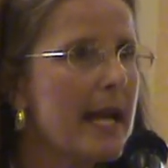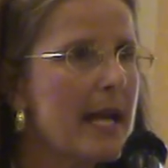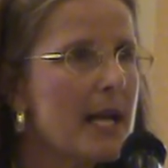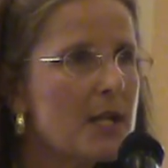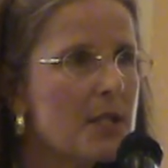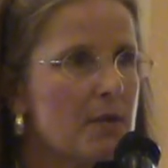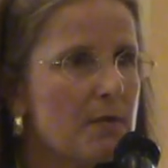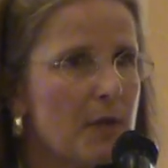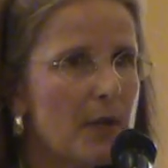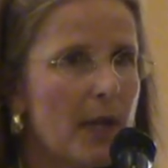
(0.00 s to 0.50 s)

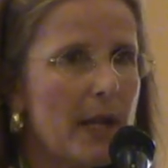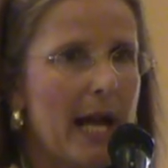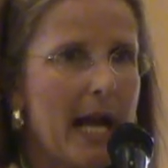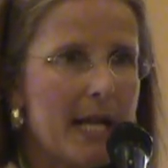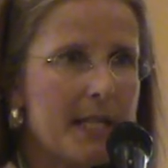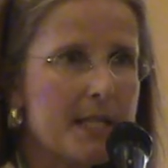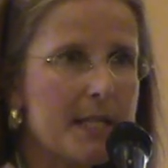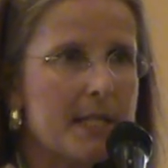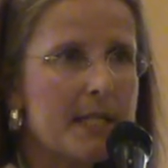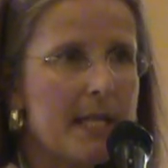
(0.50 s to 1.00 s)
Israel
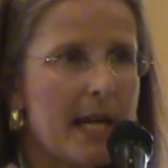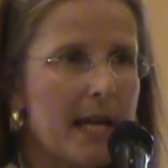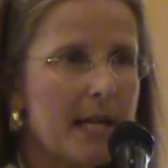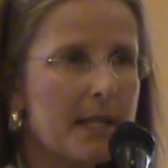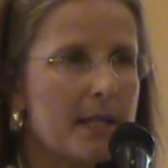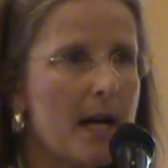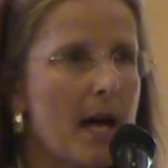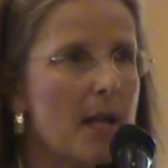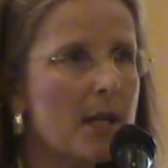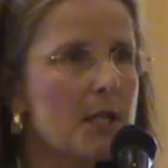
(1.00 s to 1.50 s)
has the
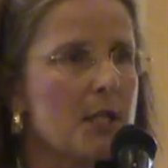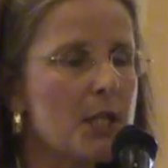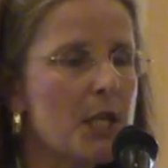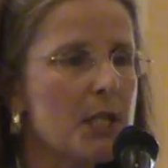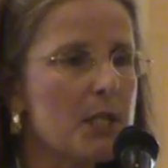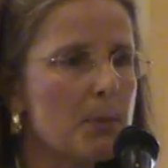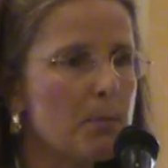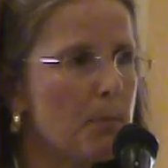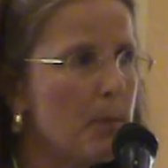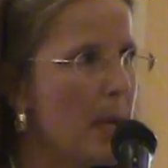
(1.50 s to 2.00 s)
technology
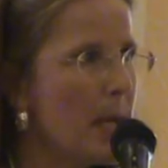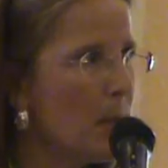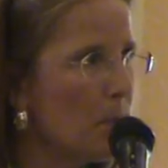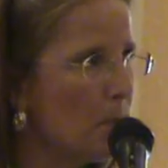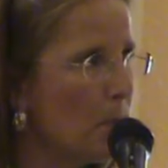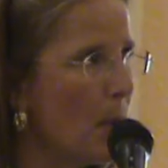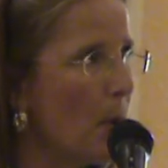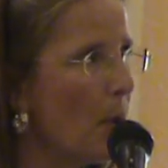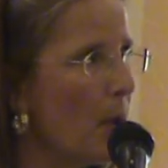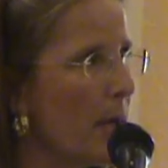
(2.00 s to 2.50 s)
to
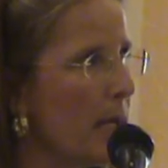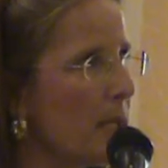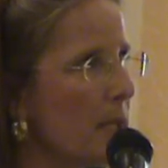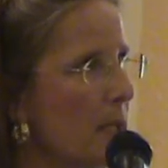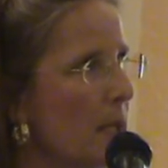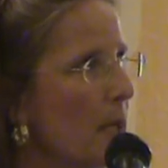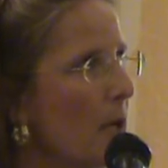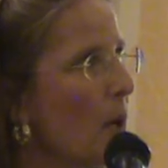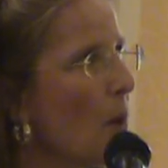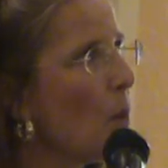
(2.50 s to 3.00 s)
pinpoint
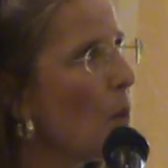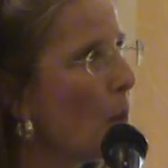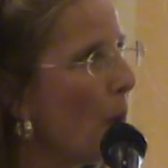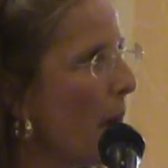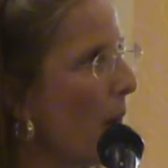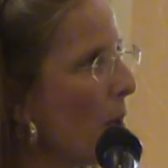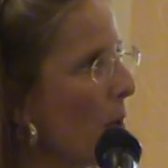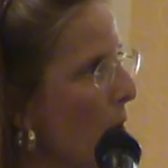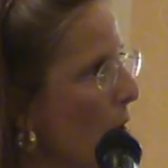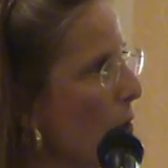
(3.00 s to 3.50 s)

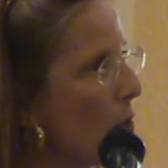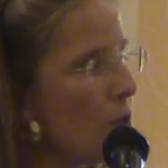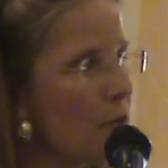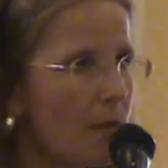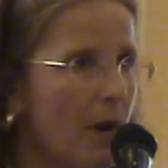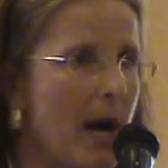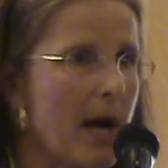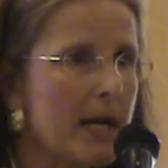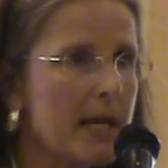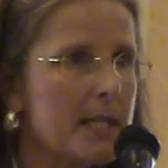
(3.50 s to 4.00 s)
where those
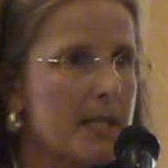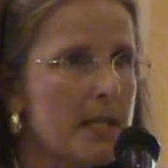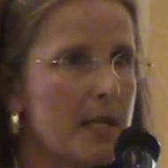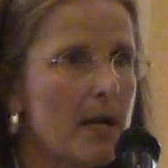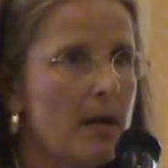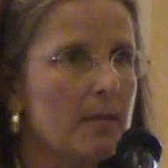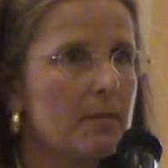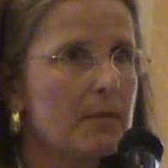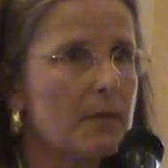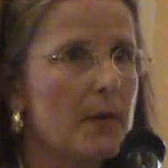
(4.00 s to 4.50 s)
rockets
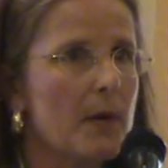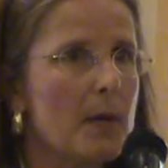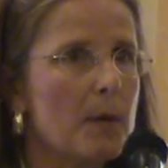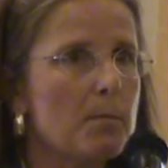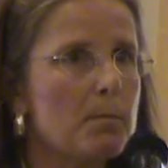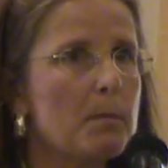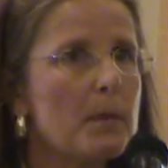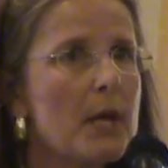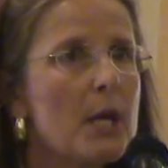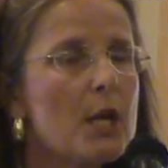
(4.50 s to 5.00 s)
come from.
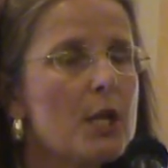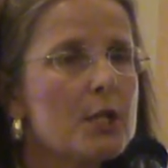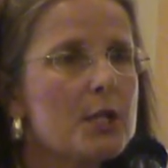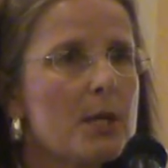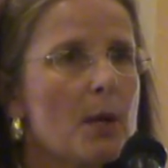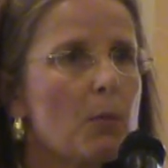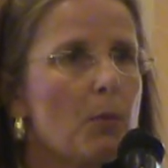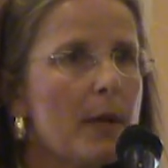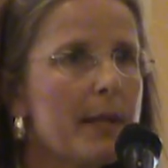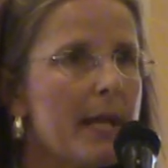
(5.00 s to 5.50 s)

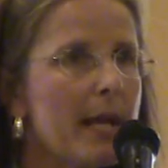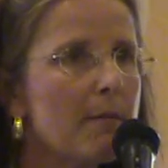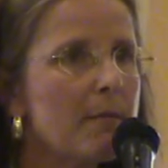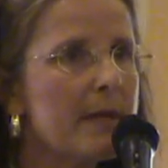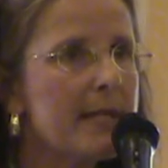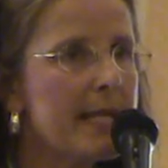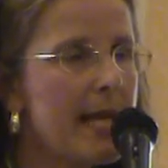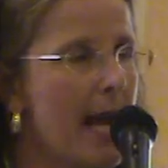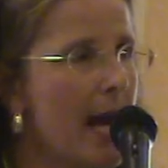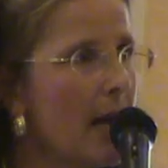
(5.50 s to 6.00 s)
So when they
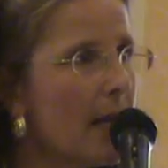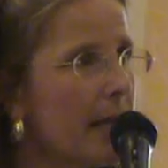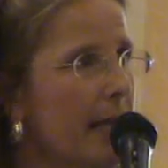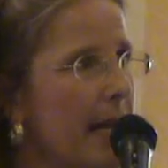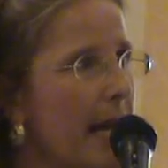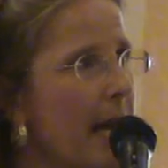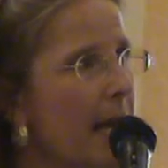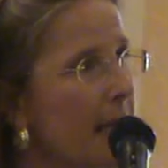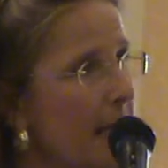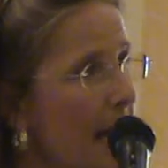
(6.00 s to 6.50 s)

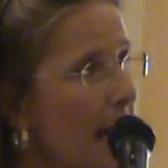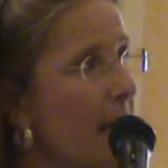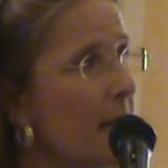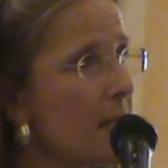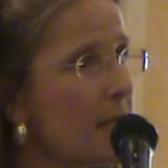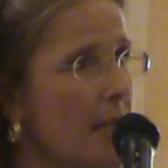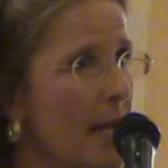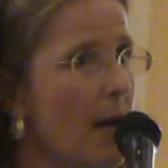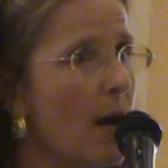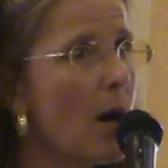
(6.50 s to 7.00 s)
retaliate,
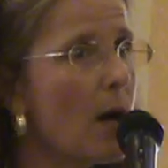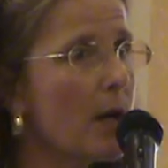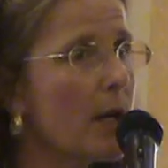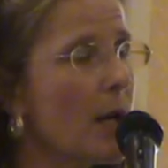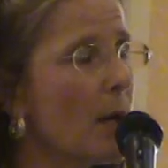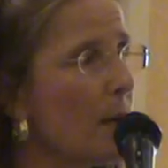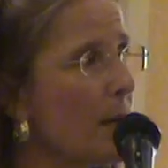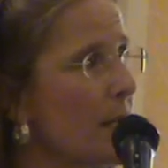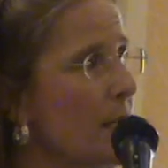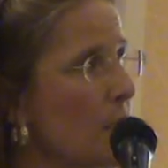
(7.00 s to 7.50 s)
yes, they are
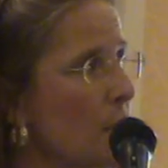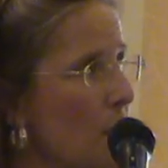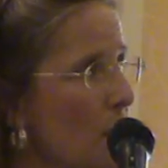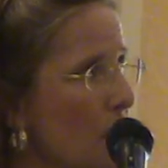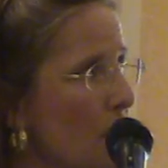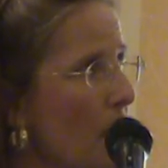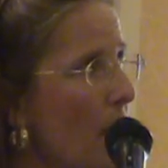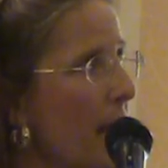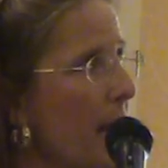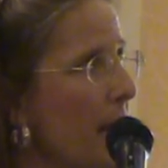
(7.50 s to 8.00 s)
going to
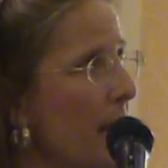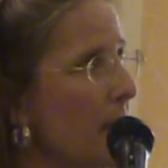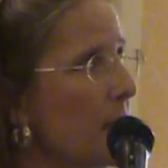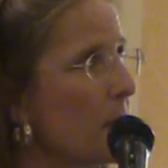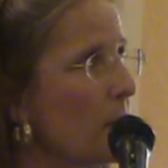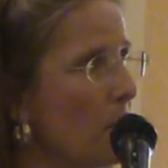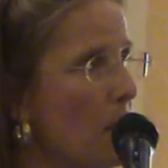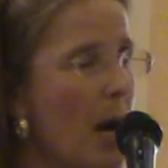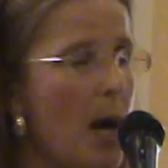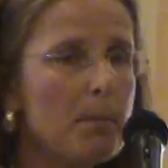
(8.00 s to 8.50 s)
strike
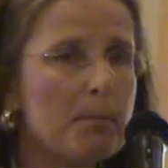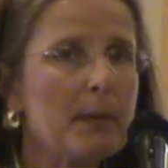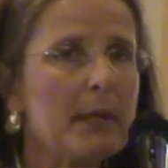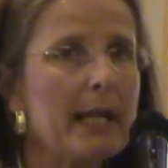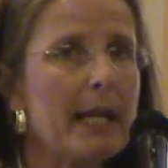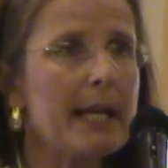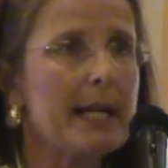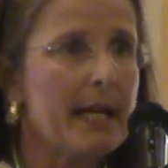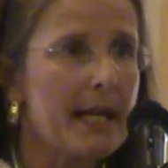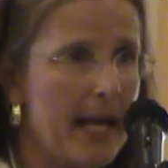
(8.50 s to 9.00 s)
into
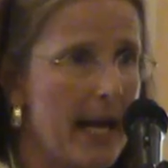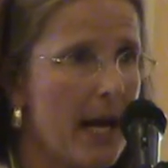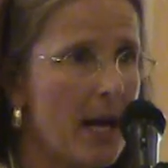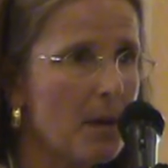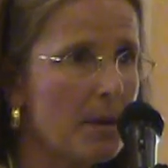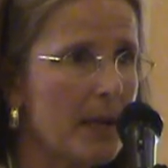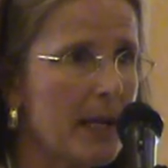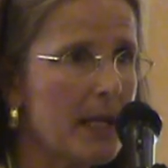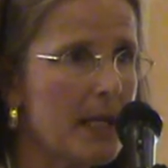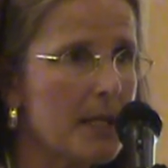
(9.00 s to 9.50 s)
populated
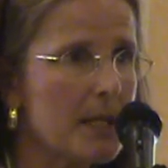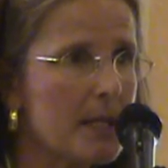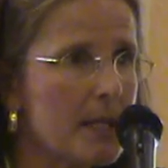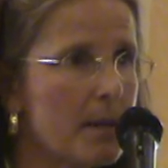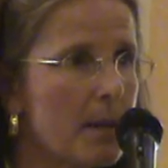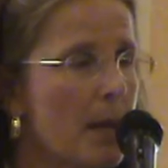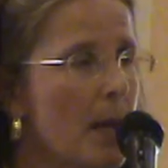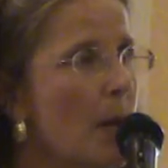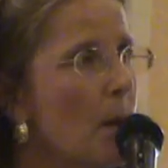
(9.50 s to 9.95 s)
areas.